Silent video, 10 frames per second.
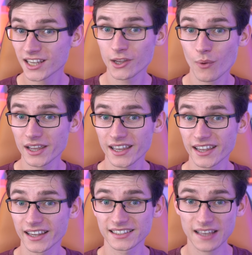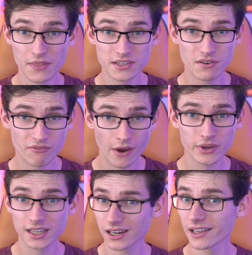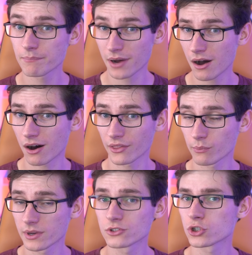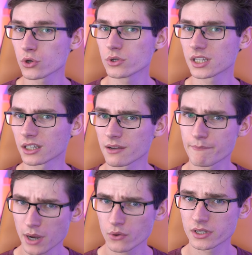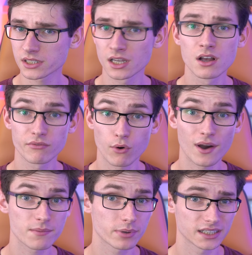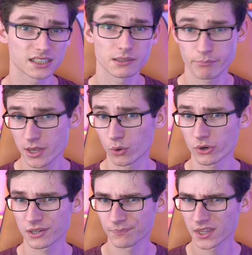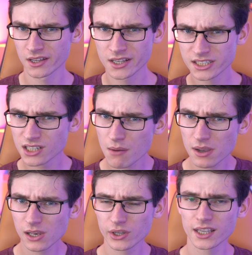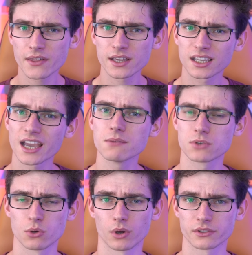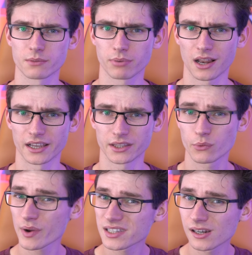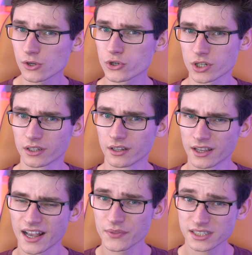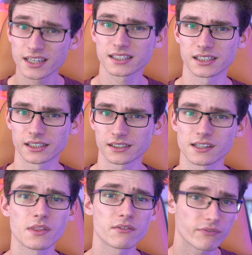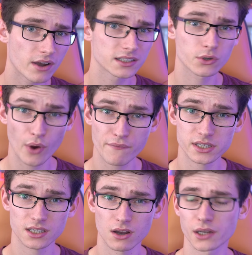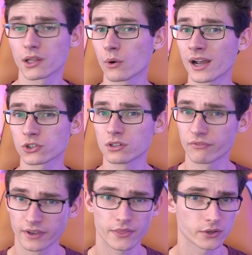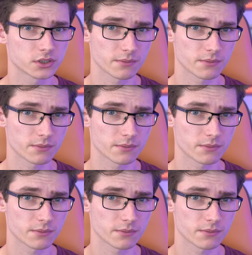takeaway here is that there's a very clear path when choosing components for a PC build, Start by looking at the games you want to play, the resolution and the settings, and then find a graphics card that will actually fit those